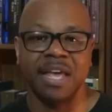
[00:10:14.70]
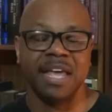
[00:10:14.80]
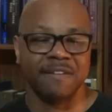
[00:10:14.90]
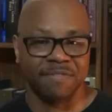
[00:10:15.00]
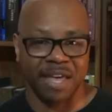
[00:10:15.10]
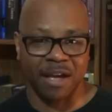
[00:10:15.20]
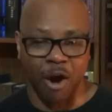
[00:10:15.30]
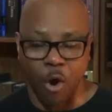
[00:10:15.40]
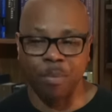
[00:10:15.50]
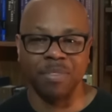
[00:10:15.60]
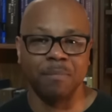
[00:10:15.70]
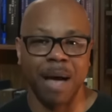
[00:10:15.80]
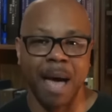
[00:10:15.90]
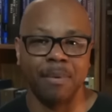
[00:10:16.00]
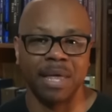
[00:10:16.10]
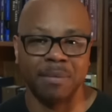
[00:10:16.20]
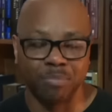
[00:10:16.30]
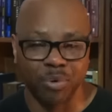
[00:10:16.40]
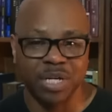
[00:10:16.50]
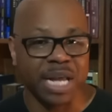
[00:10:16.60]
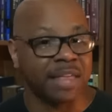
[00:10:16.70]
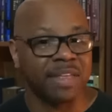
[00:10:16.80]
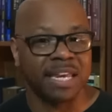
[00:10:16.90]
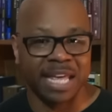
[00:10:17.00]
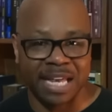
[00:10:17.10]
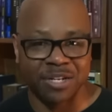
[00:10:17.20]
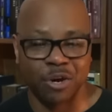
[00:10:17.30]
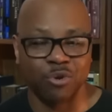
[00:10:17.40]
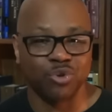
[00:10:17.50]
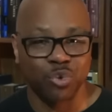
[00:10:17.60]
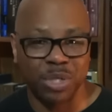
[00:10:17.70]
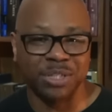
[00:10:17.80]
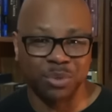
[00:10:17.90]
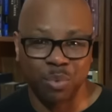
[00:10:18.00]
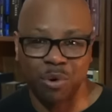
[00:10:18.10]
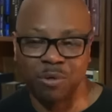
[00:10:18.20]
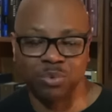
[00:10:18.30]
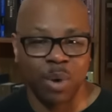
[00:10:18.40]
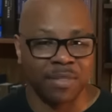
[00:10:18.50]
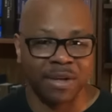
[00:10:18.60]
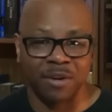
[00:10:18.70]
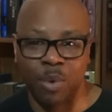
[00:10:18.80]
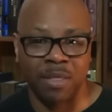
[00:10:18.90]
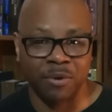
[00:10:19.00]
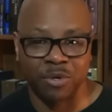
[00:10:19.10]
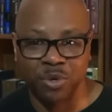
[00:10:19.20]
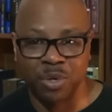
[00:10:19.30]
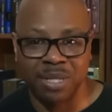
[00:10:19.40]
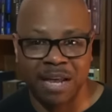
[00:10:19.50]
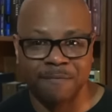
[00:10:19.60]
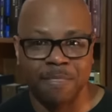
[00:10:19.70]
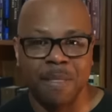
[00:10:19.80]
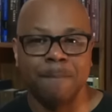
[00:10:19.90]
if they open the Bible and preach and then in turn twist the words while they're while they're doing that,